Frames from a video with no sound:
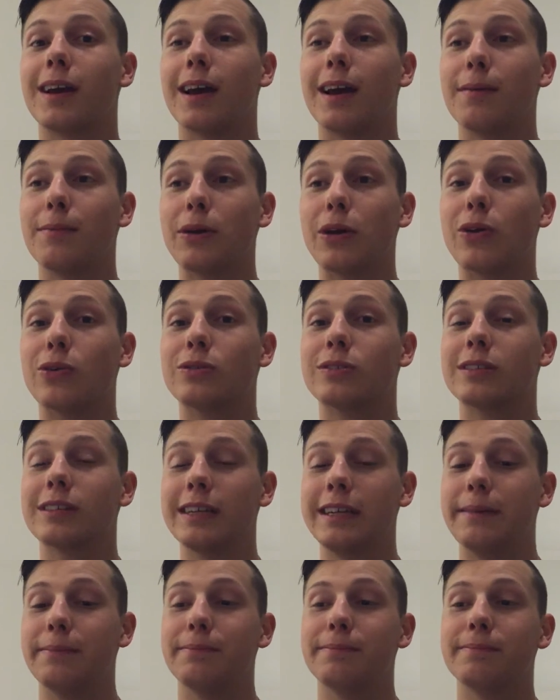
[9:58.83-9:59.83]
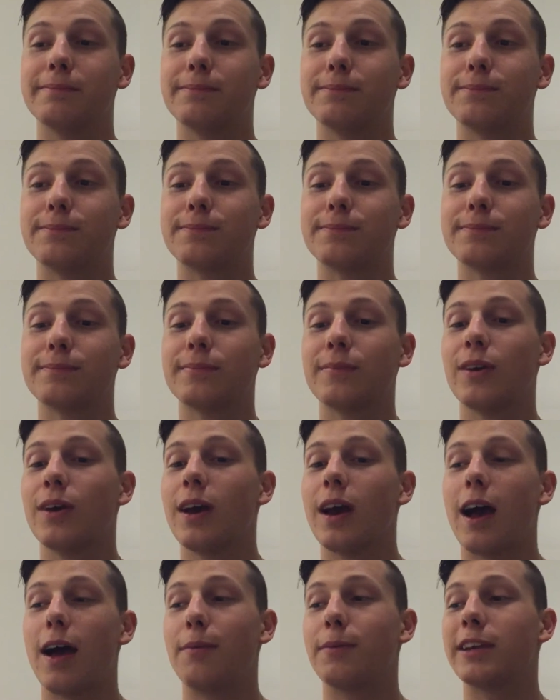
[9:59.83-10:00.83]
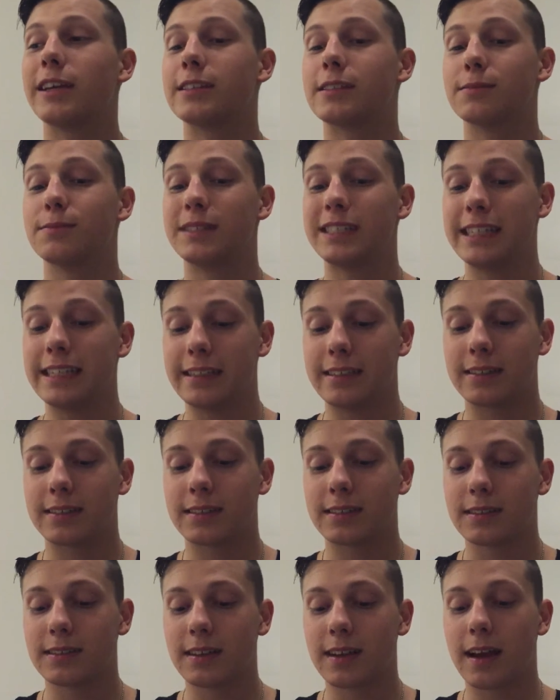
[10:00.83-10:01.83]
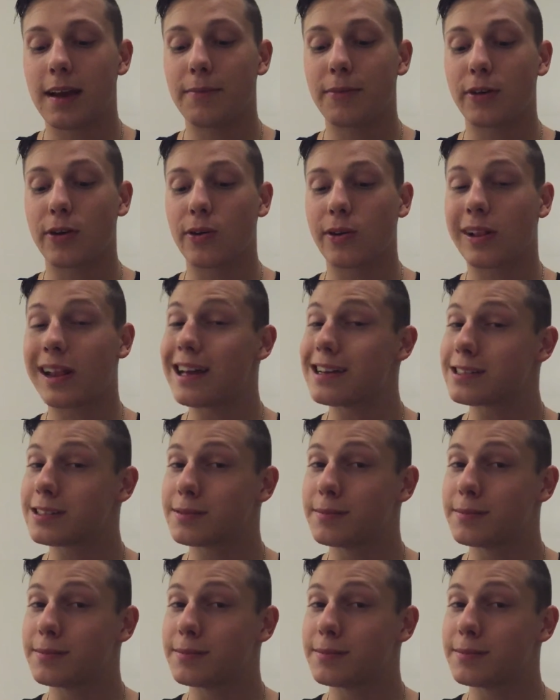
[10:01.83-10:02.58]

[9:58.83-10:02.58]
I'm gonna go sleep. I'm gonna get some Z's. I'm gonna go to class